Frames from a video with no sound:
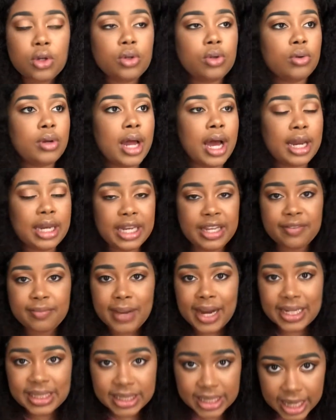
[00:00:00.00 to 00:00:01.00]
Do not leave
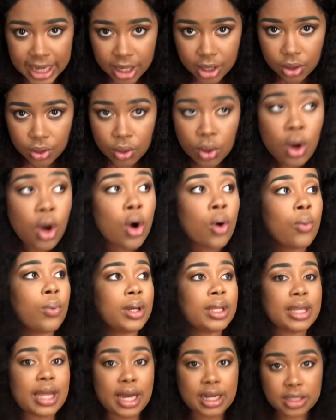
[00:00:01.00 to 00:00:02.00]
my channel
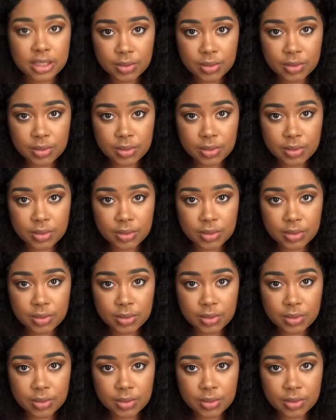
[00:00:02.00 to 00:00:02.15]
without